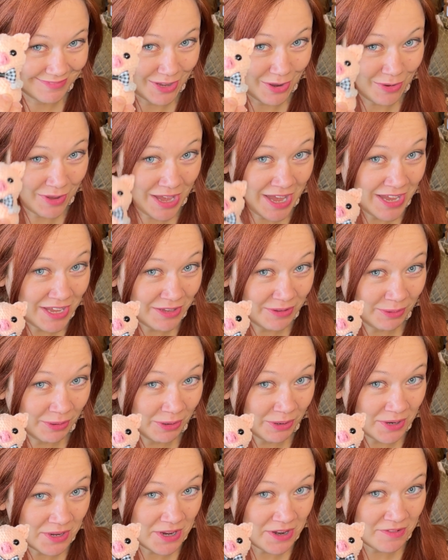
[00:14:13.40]
Okay, you
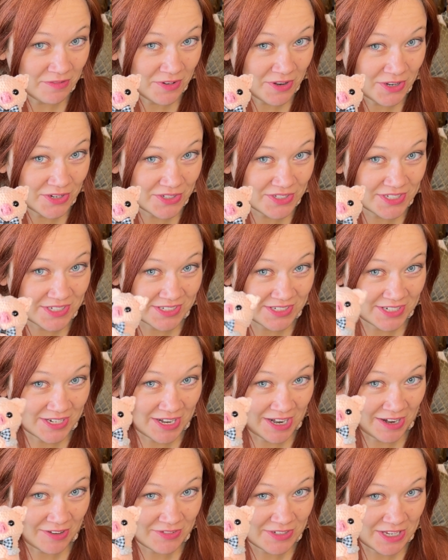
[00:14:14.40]
heard it here first. 10
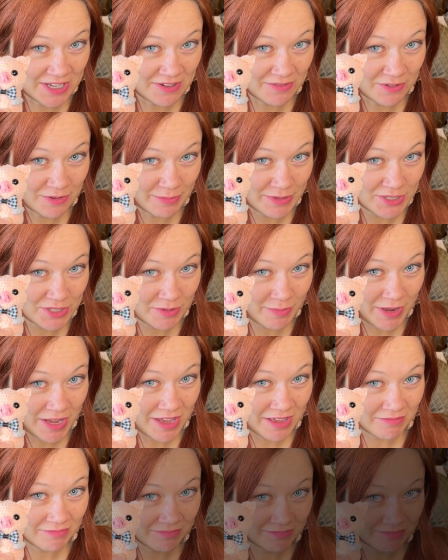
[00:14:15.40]
out of 10 for Mr. Bacon.